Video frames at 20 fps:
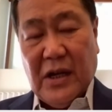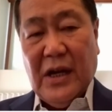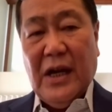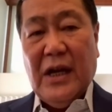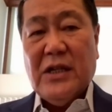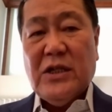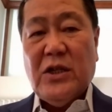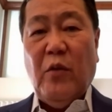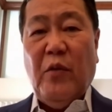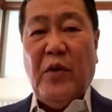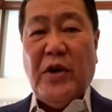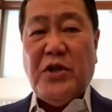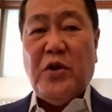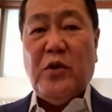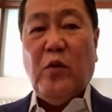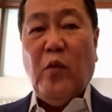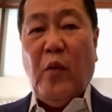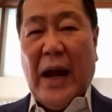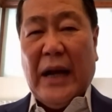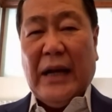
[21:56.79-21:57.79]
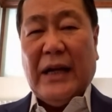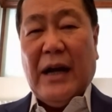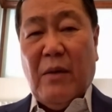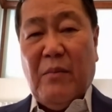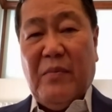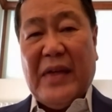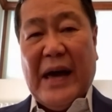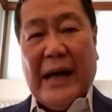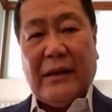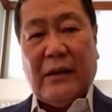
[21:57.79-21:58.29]
So we should welcome
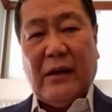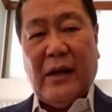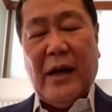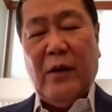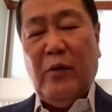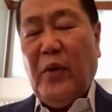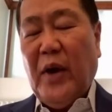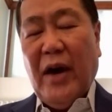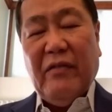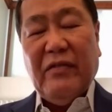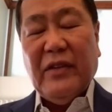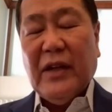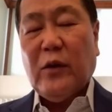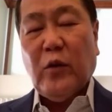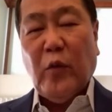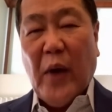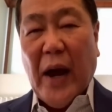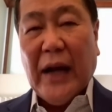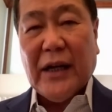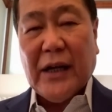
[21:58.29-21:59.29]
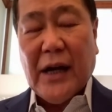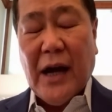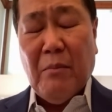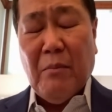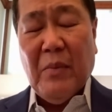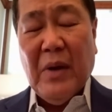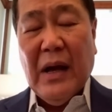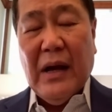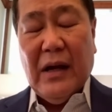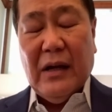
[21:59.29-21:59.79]
that, and we have not welcomed
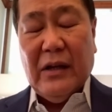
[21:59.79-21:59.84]
the